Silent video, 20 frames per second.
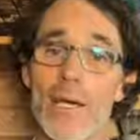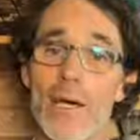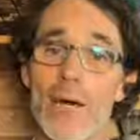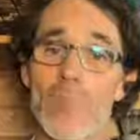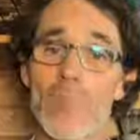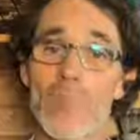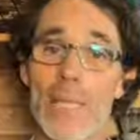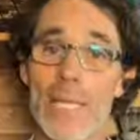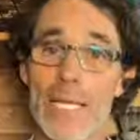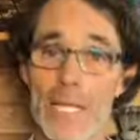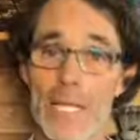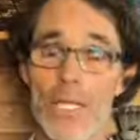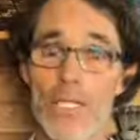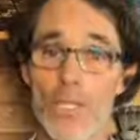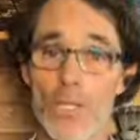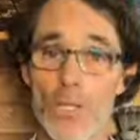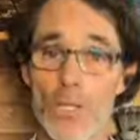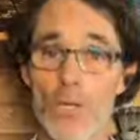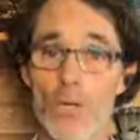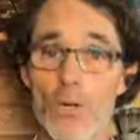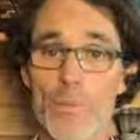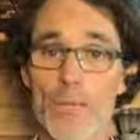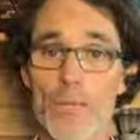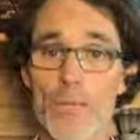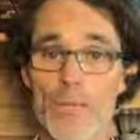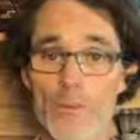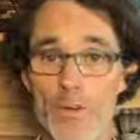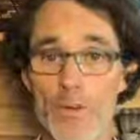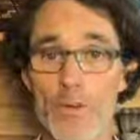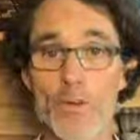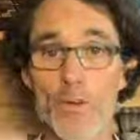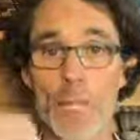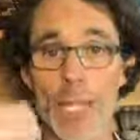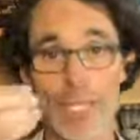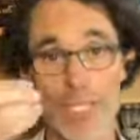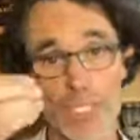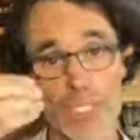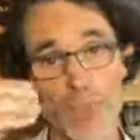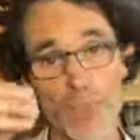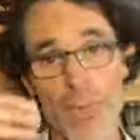because a little bit of fruit will
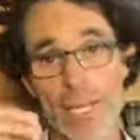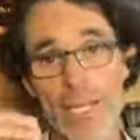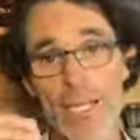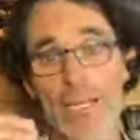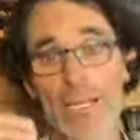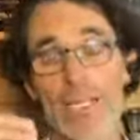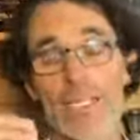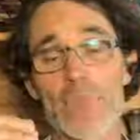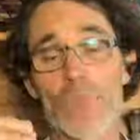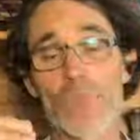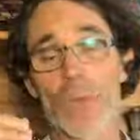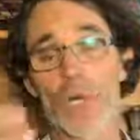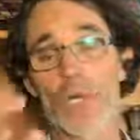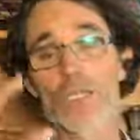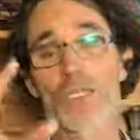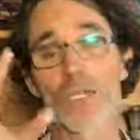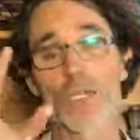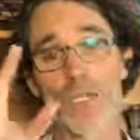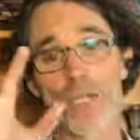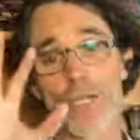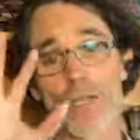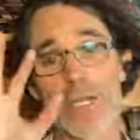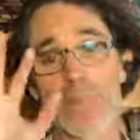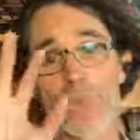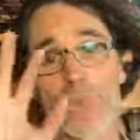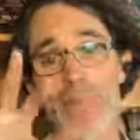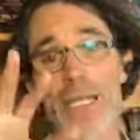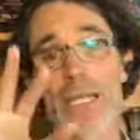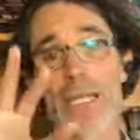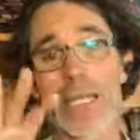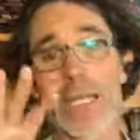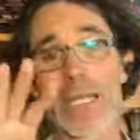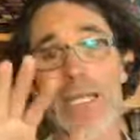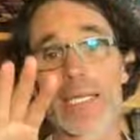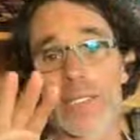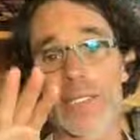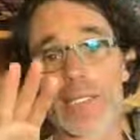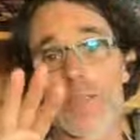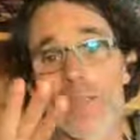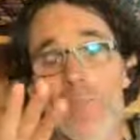actually regulate the blood sugar and mitigate
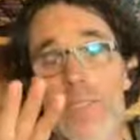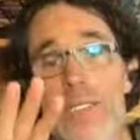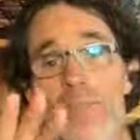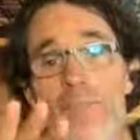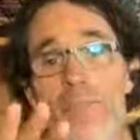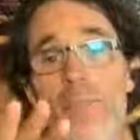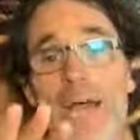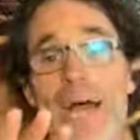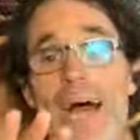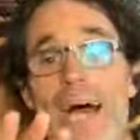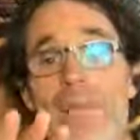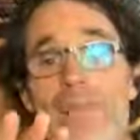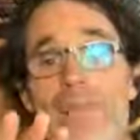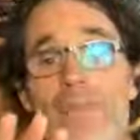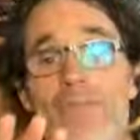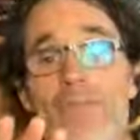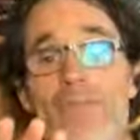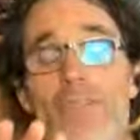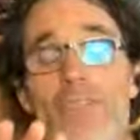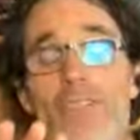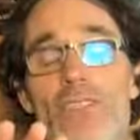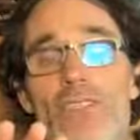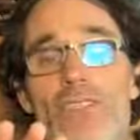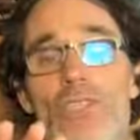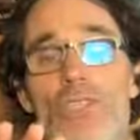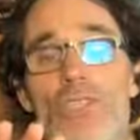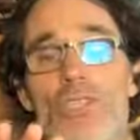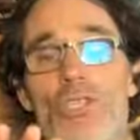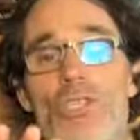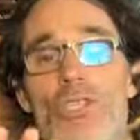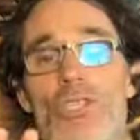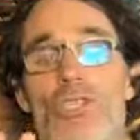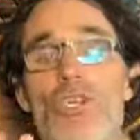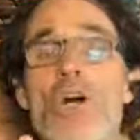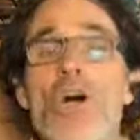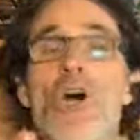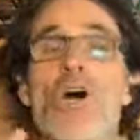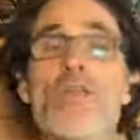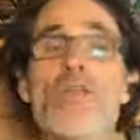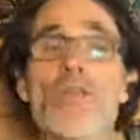some of the bad effects of the sugar.
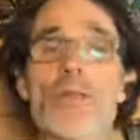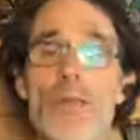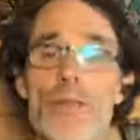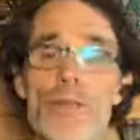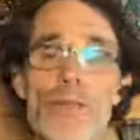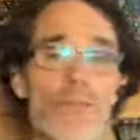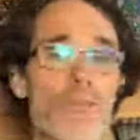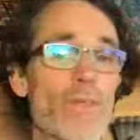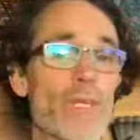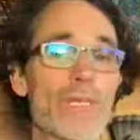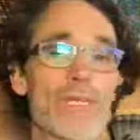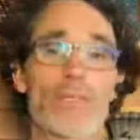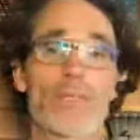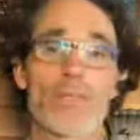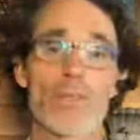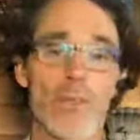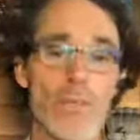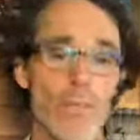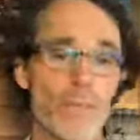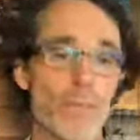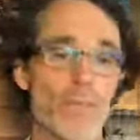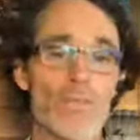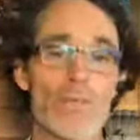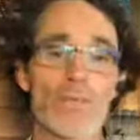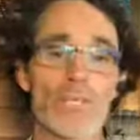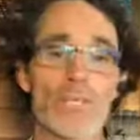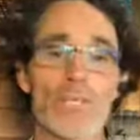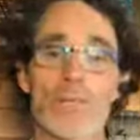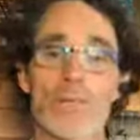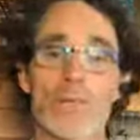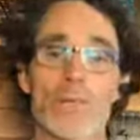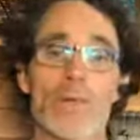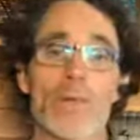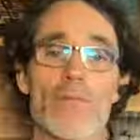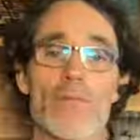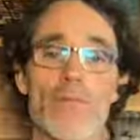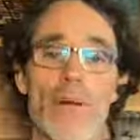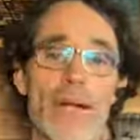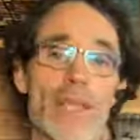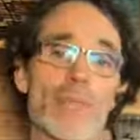The other thing is start boosting
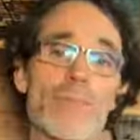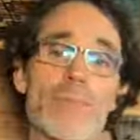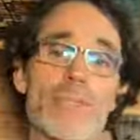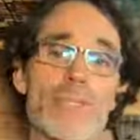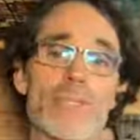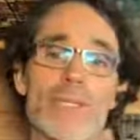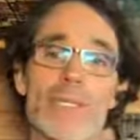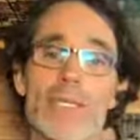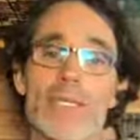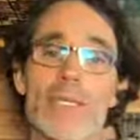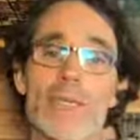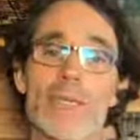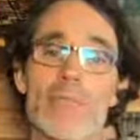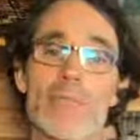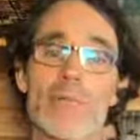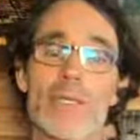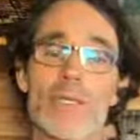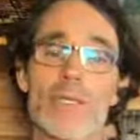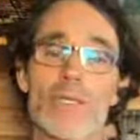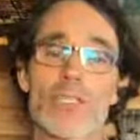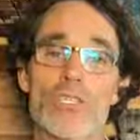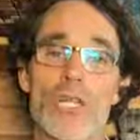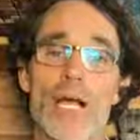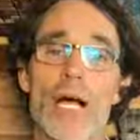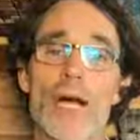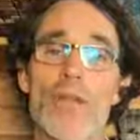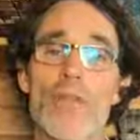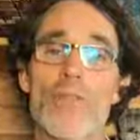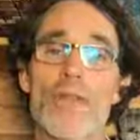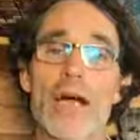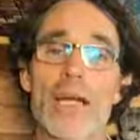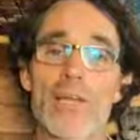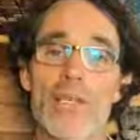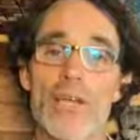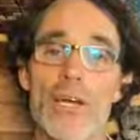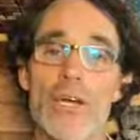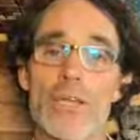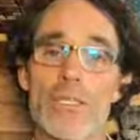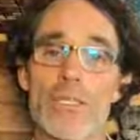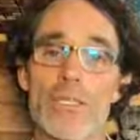vitamin C with a child that
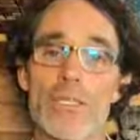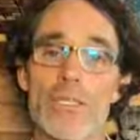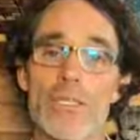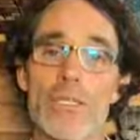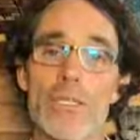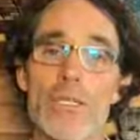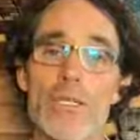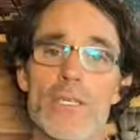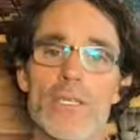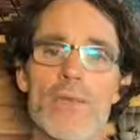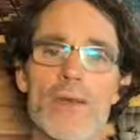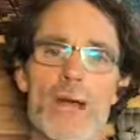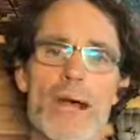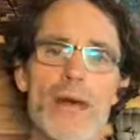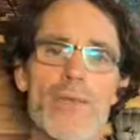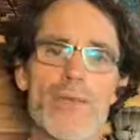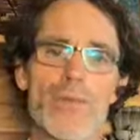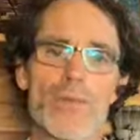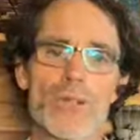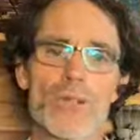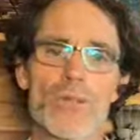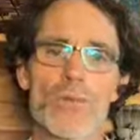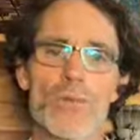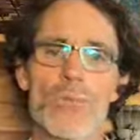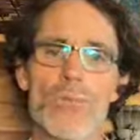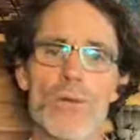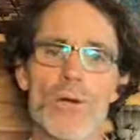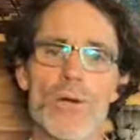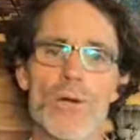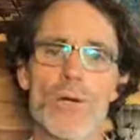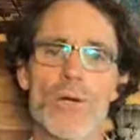young that's, you know, having a little more